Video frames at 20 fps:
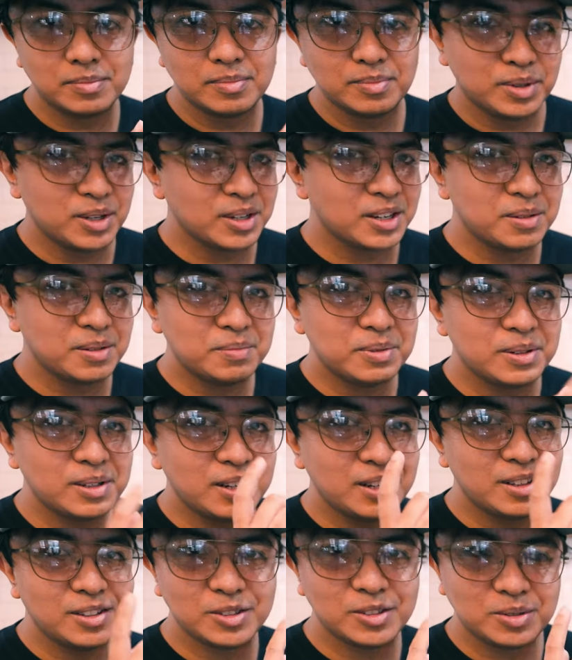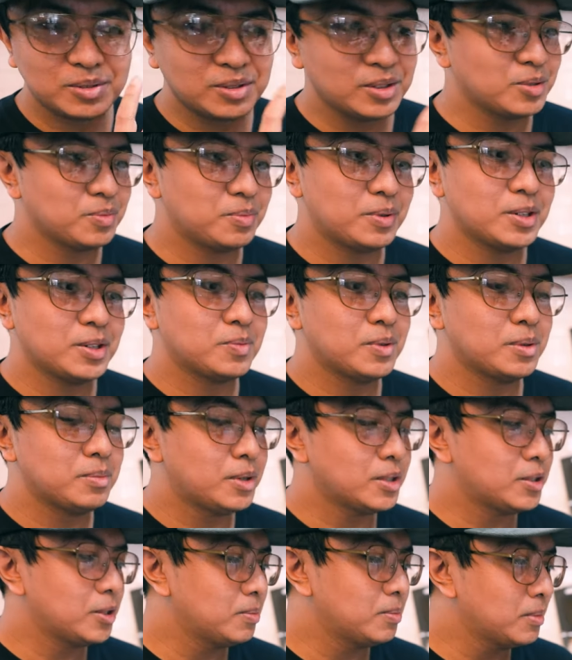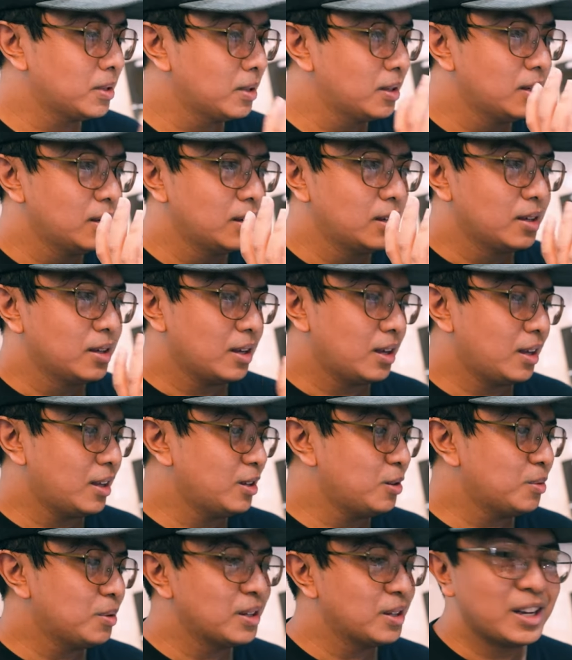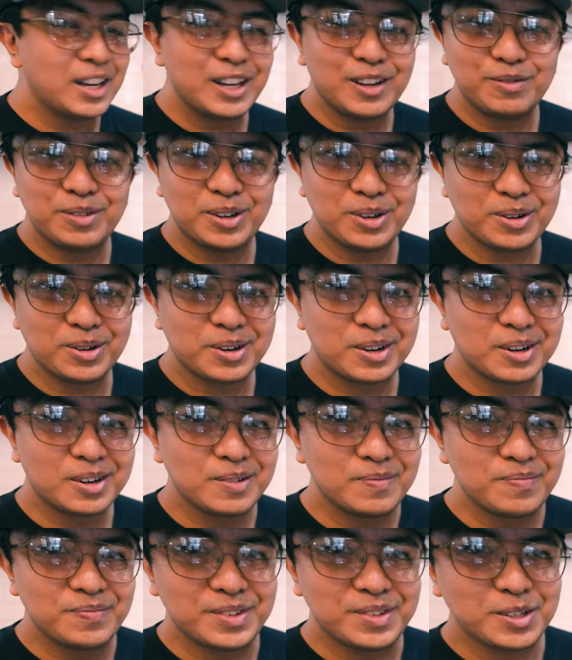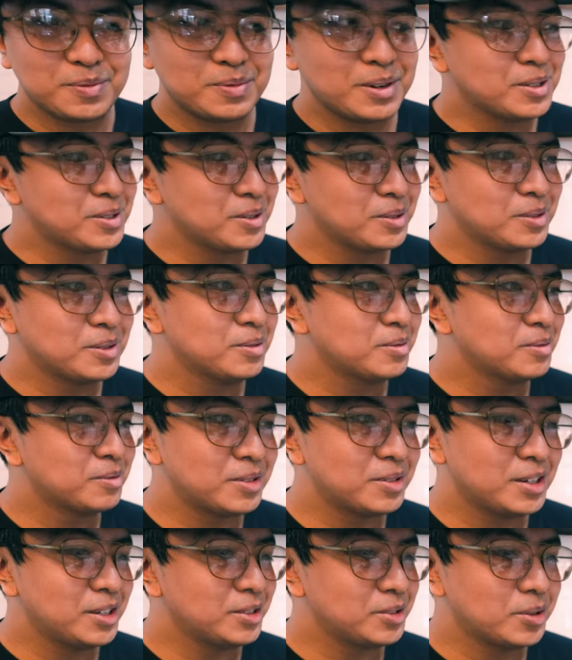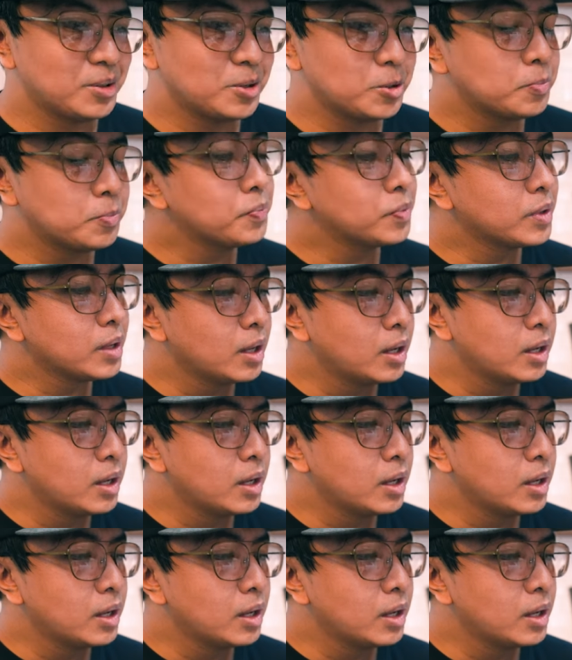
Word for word: plug and play, and just press one button, and you will have your Nespresso ready to go.